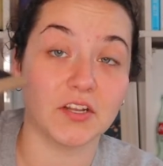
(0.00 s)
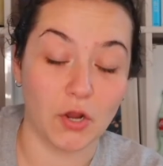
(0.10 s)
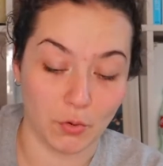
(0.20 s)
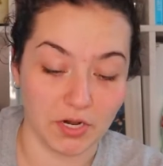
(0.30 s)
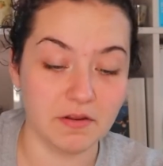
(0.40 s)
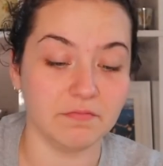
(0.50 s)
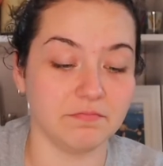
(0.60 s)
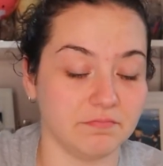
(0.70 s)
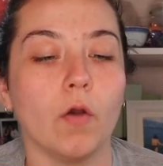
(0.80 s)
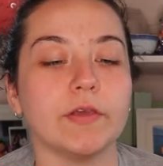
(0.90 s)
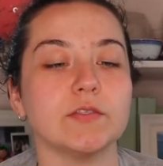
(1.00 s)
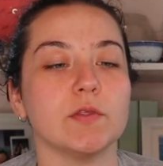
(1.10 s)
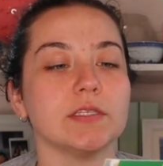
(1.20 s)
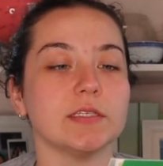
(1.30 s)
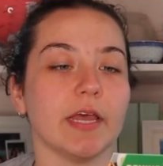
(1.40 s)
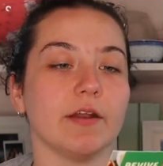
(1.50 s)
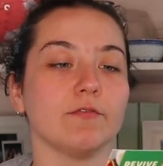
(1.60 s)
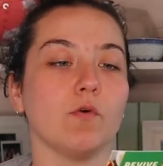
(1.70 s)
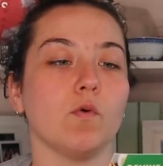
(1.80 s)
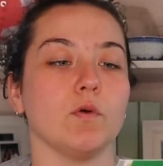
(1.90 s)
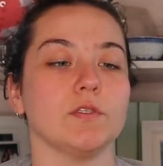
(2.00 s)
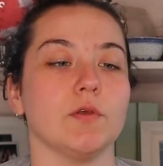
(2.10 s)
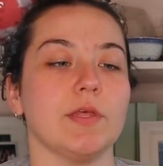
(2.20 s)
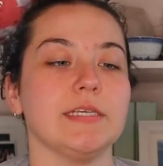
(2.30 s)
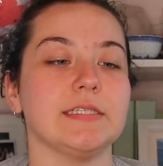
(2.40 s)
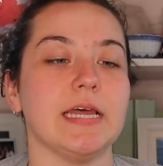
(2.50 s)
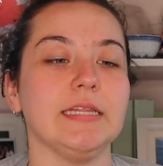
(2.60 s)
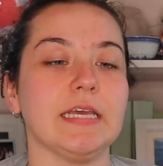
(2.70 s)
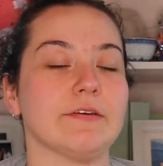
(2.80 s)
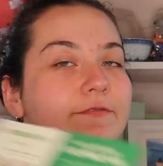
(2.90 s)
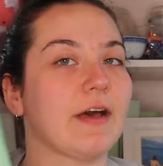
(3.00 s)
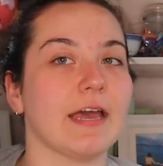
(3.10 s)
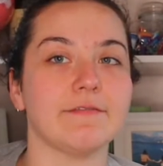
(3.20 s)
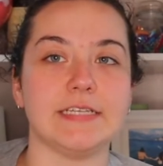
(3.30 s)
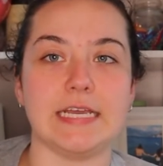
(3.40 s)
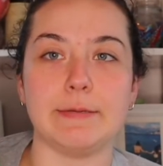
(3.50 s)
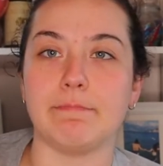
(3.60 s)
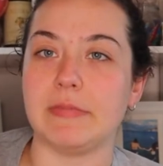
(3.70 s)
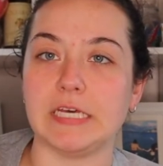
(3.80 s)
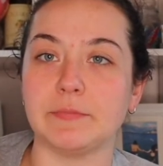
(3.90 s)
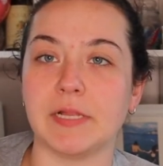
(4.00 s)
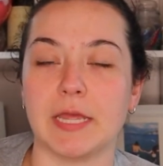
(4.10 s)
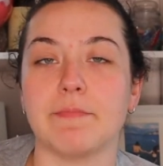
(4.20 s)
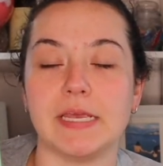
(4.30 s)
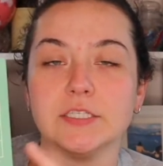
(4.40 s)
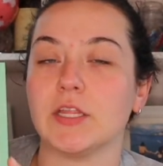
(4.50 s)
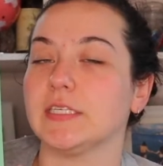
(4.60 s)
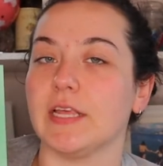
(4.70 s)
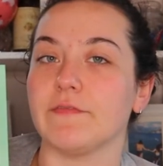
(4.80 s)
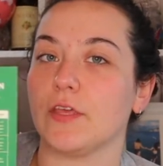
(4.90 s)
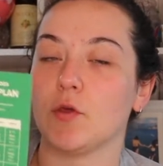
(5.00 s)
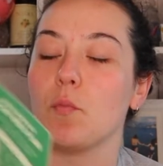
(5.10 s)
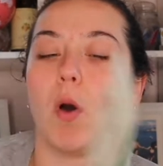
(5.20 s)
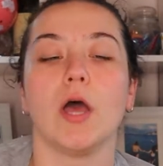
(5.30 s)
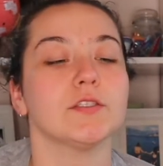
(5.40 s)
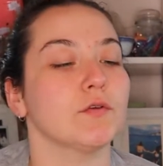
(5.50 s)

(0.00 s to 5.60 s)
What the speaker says: noted. Okay, so this is kind of cool. So they send like a 5-day meal plan based on the stuff that you bought.